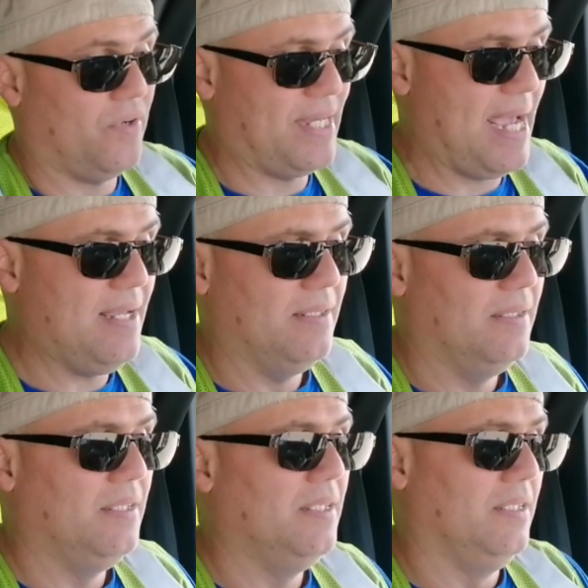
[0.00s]
Okay?
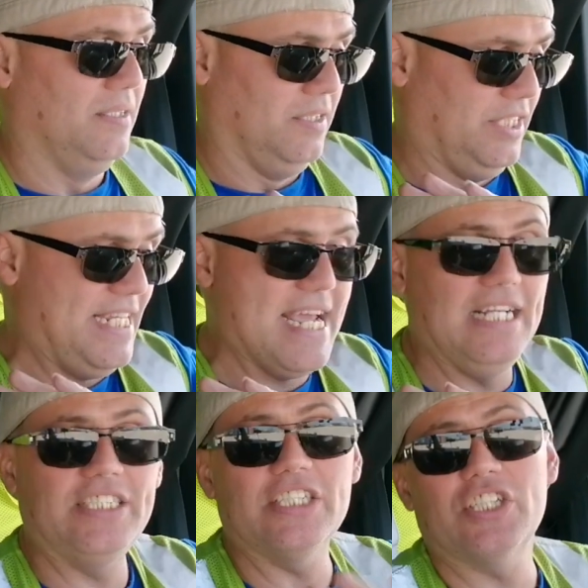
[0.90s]
The
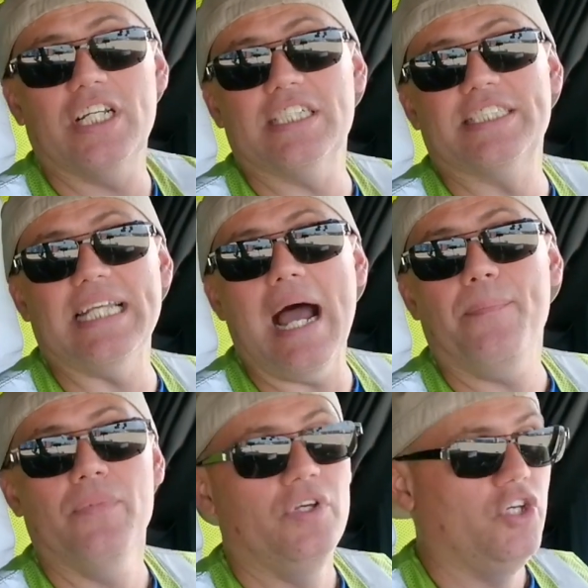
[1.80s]
engine's gonna
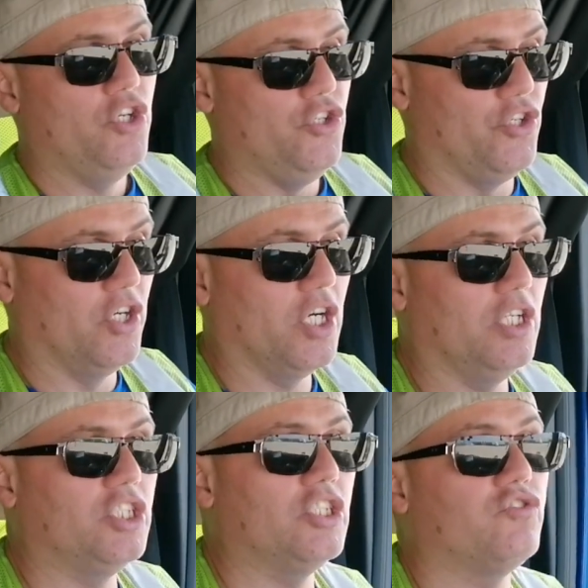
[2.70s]
stop. You're
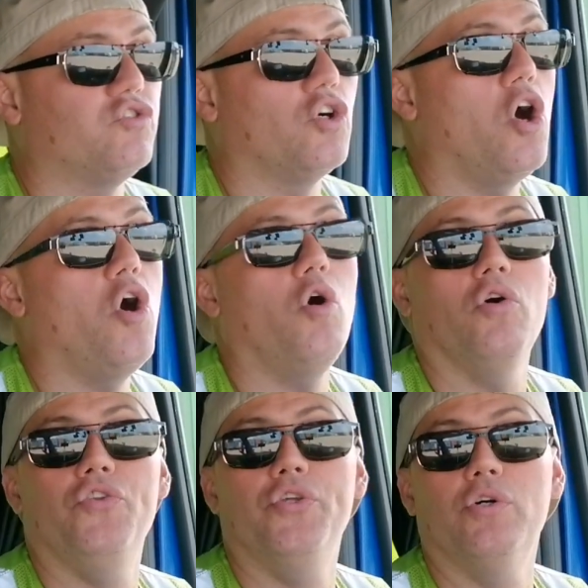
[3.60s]
gonna just
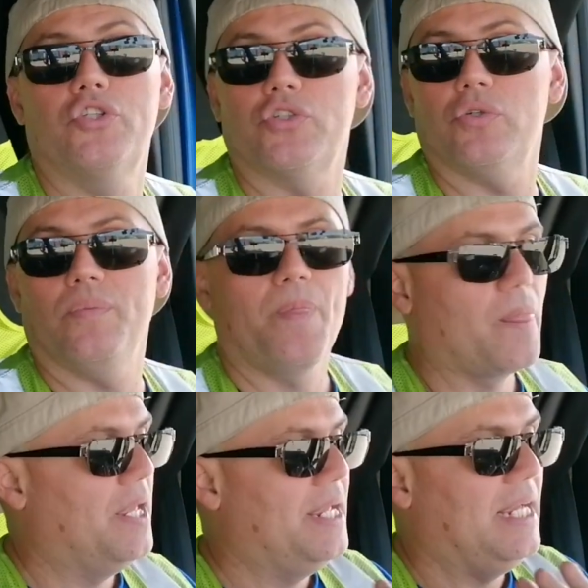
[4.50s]
roll neutral.
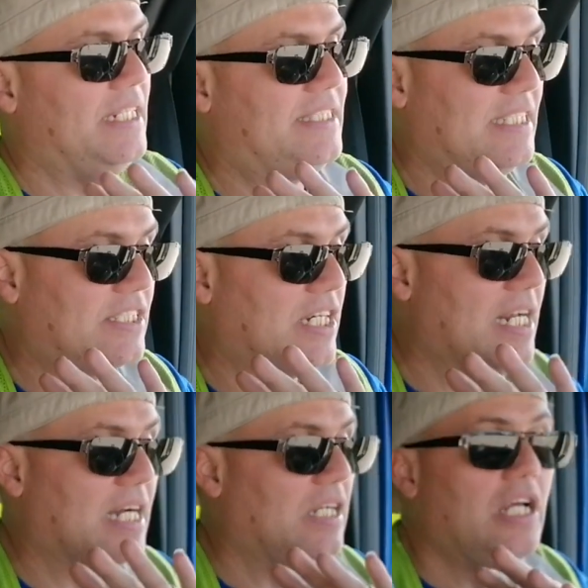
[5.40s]
It's just
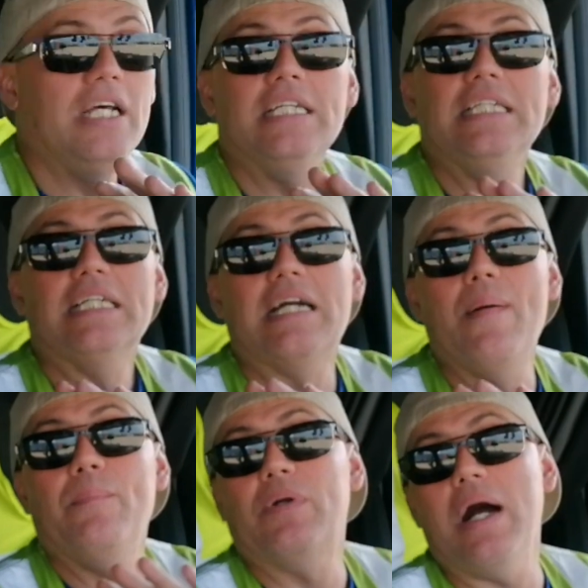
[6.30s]
gonna
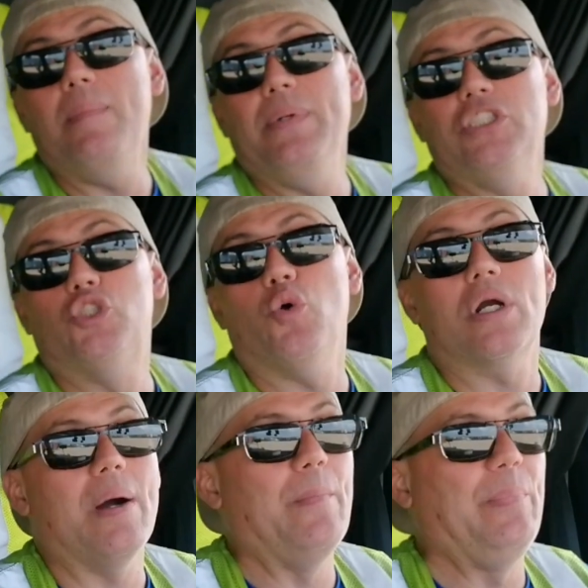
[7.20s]
come into
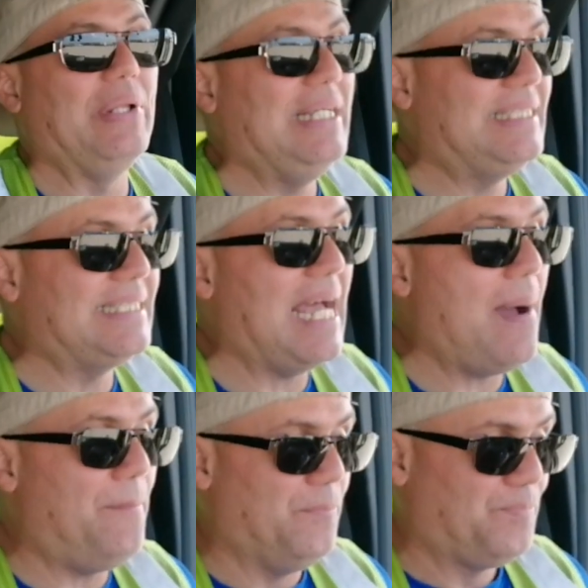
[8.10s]
a complete stop.